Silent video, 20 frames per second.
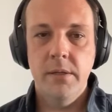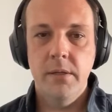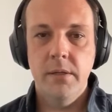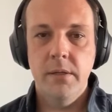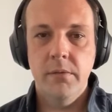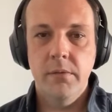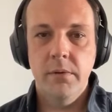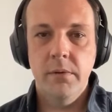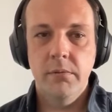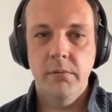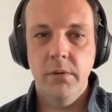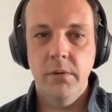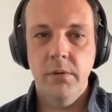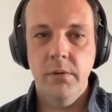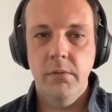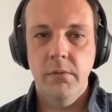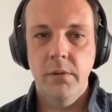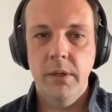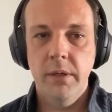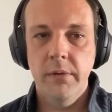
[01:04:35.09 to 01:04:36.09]
because we
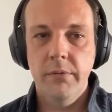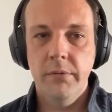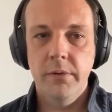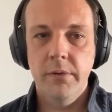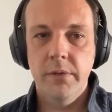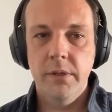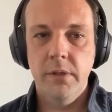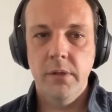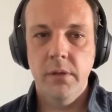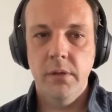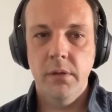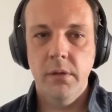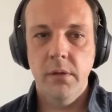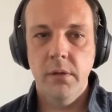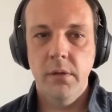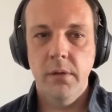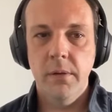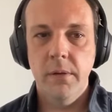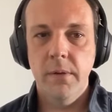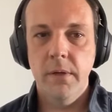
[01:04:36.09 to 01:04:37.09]
leveraged
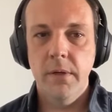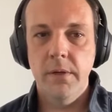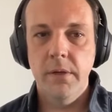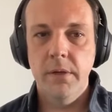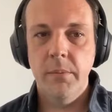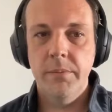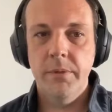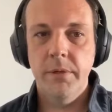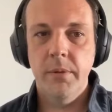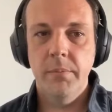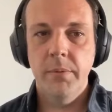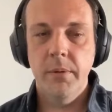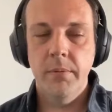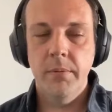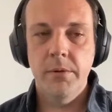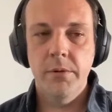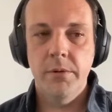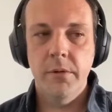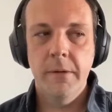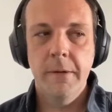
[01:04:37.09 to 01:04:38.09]
a top tier
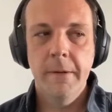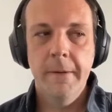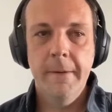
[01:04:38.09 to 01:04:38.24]
publisher.